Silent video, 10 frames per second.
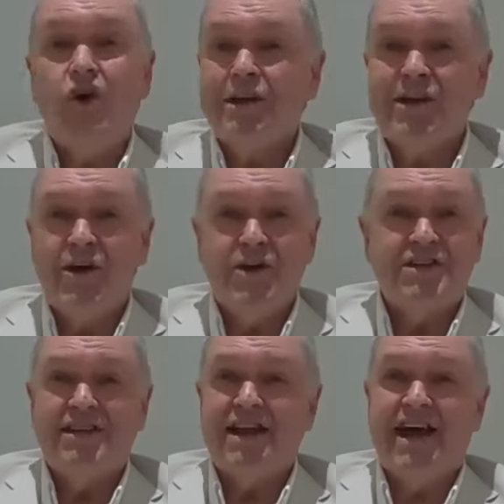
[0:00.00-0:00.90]
Not
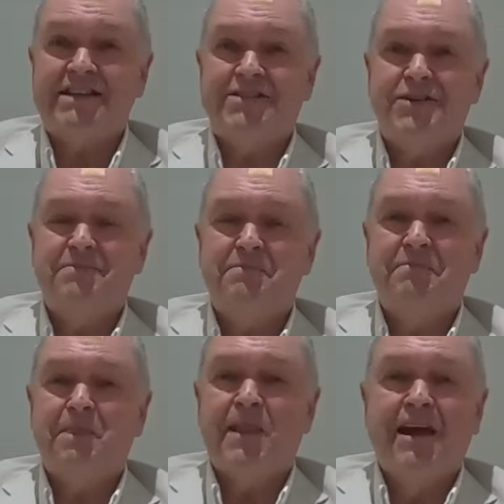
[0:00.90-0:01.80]
learnt in the
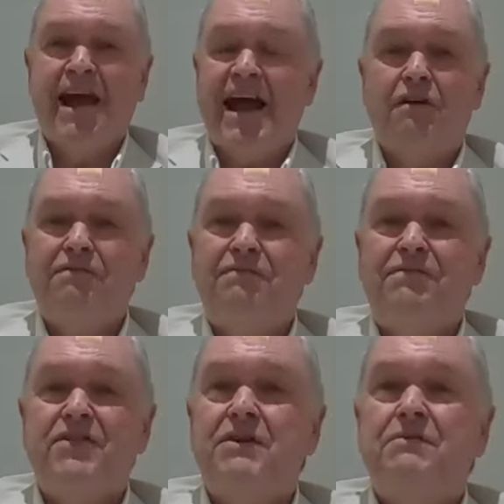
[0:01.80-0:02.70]
classroom, and
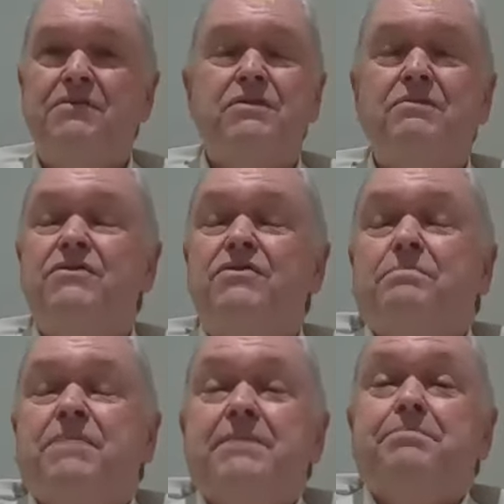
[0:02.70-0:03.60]
often
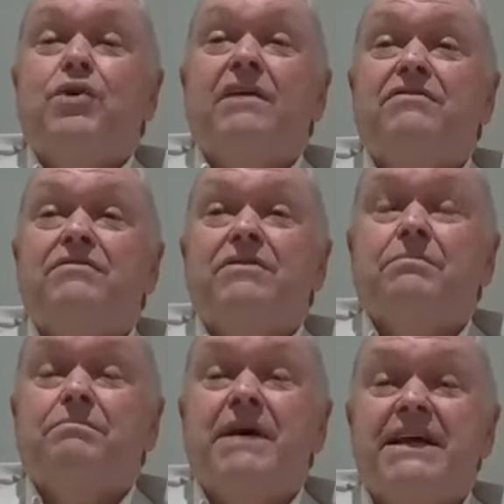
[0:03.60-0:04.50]
the people who
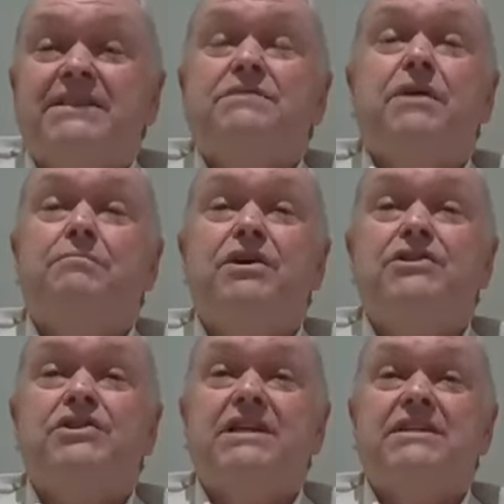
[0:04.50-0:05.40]
have the best
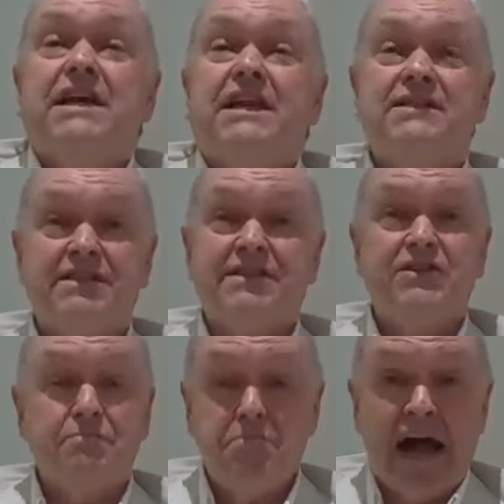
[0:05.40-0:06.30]
emotional
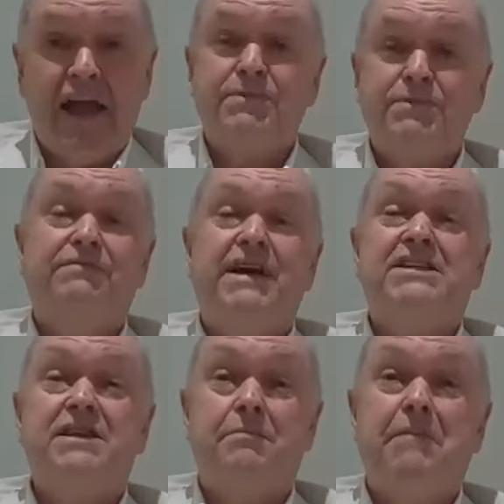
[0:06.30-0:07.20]
intelligence, in my
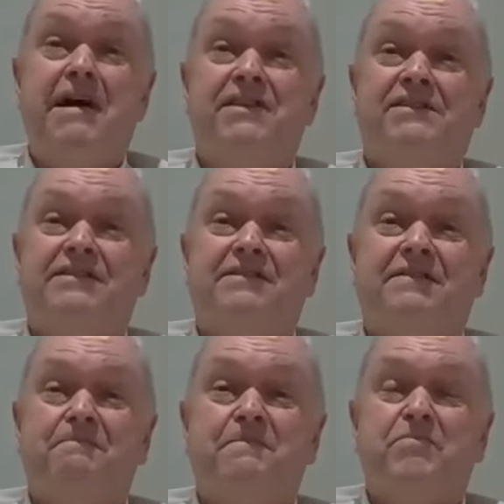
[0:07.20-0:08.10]
observation, are
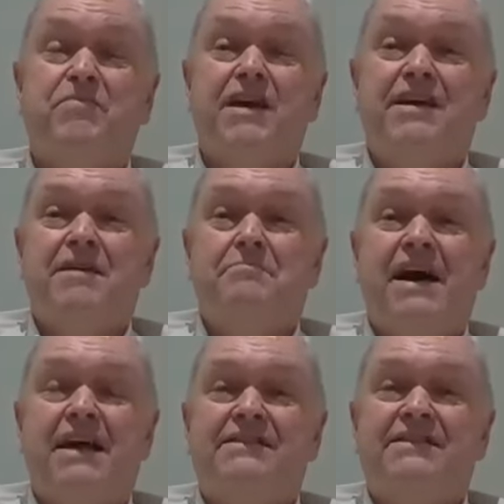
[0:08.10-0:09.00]
mothers.
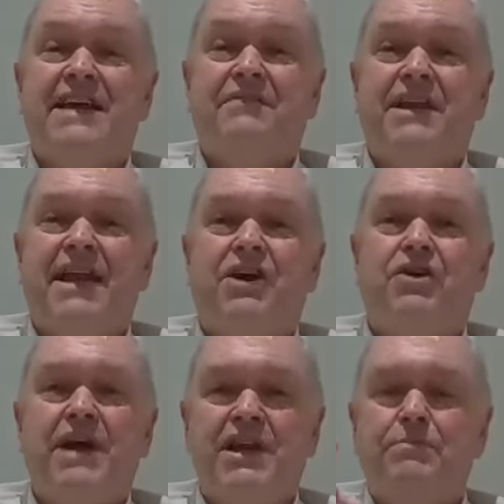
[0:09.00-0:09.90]
Mothers have an
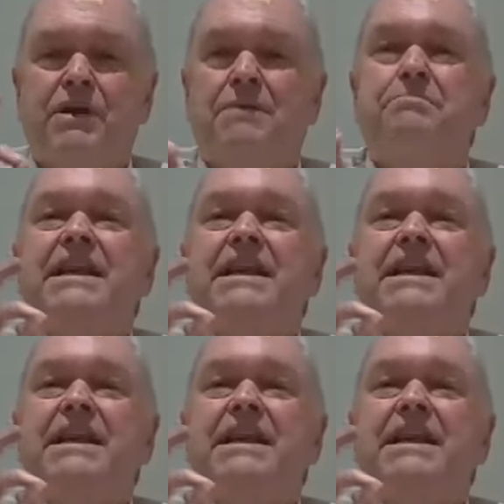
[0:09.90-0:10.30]
incredible